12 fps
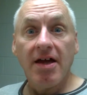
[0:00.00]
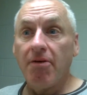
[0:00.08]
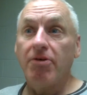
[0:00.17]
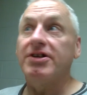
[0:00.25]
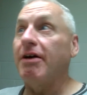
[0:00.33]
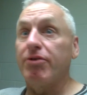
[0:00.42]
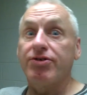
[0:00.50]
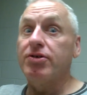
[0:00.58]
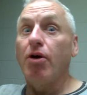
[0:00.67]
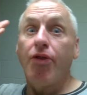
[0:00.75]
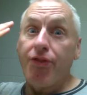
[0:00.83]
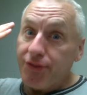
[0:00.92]
which I was
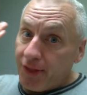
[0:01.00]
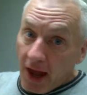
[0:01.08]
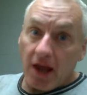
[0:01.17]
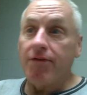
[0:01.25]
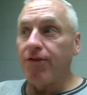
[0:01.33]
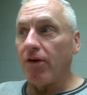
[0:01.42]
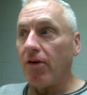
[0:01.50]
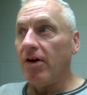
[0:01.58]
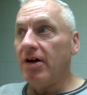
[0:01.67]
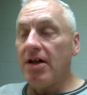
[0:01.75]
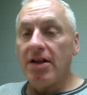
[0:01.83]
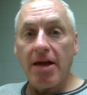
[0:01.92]
so
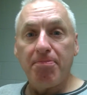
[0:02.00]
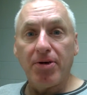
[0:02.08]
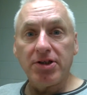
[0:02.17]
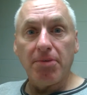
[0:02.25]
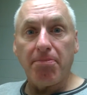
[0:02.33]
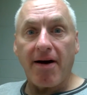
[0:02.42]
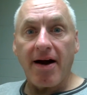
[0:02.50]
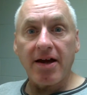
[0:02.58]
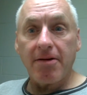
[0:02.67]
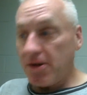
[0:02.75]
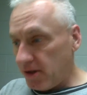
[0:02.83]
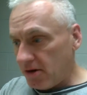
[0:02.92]
thankful, they put the
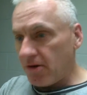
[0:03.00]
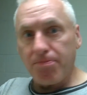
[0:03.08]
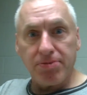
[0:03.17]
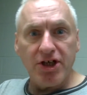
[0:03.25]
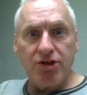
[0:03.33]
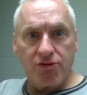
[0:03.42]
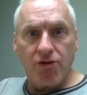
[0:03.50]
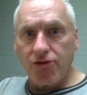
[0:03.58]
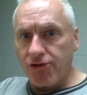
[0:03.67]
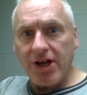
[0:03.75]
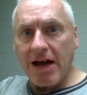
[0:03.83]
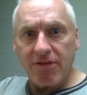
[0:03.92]
bike, you know, police
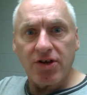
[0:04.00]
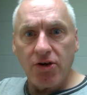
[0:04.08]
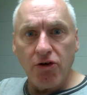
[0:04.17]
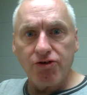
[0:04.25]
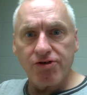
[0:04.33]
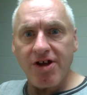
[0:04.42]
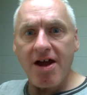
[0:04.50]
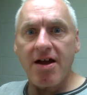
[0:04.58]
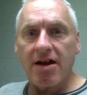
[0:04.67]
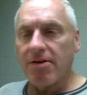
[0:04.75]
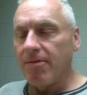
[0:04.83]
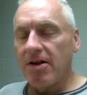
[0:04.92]
cruisers have a huge
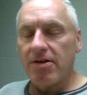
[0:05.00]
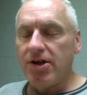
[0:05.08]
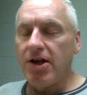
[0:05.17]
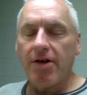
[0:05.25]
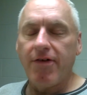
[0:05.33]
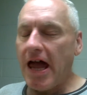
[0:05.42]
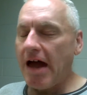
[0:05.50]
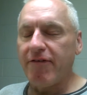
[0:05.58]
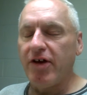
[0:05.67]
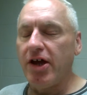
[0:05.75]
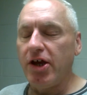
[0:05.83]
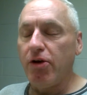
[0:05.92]
tank, have
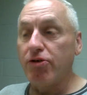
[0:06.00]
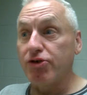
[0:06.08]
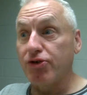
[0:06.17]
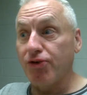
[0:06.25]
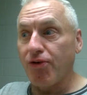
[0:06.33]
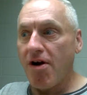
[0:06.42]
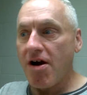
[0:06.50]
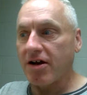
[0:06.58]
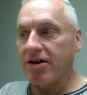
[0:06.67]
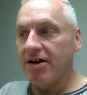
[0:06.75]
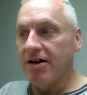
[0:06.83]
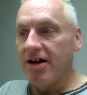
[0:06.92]
a huge
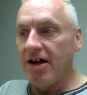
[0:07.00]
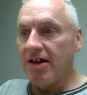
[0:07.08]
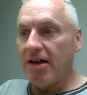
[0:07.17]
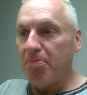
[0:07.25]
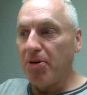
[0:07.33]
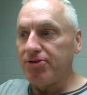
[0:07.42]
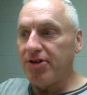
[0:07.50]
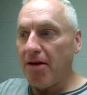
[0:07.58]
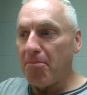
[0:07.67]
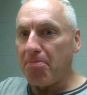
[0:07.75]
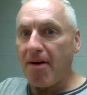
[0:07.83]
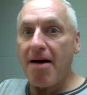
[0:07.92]
trunk. They put
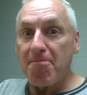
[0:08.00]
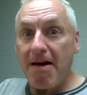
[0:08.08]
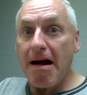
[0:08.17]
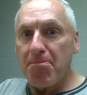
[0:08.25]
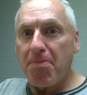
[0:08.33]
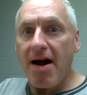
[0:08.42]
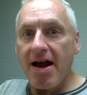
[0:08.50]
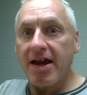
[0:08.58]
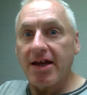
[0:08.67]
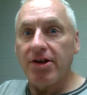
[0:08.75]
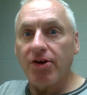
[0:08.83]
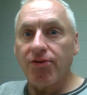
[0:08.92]
my
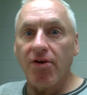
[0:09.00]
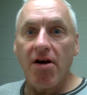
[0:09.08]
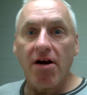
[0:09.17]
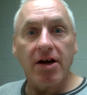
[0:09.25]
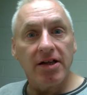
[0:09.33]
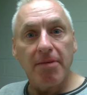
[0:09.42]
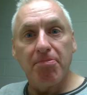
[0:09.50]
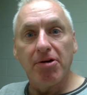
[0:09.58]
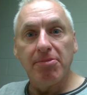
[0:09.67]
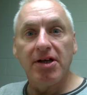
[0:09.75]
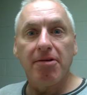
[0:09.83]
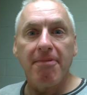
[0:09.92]
bike in the trunk and they
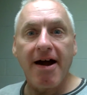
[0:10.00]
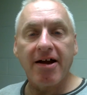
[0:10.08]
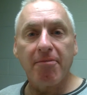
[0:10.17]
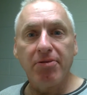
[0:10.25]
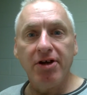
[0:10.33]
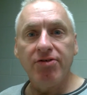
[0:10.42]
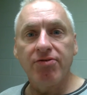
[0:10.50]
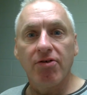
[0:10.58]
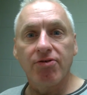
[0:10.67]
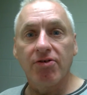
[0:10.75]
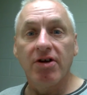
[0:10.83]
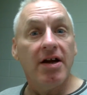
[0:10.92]
put me in the back of the police
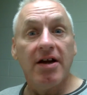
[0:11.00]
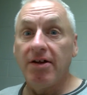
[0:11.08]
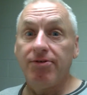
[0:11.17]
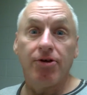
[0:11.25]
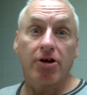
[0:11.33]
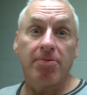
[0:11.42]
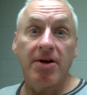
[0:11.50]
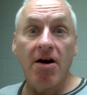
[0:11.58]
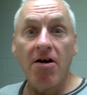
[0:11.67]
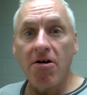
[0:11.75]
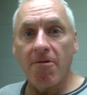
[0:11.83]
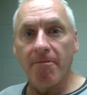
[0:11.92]
cruiser and took me
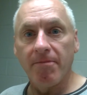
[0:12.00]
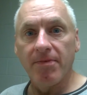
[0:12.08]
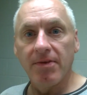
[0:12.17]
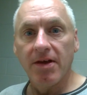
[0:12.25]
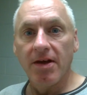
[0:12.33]
home.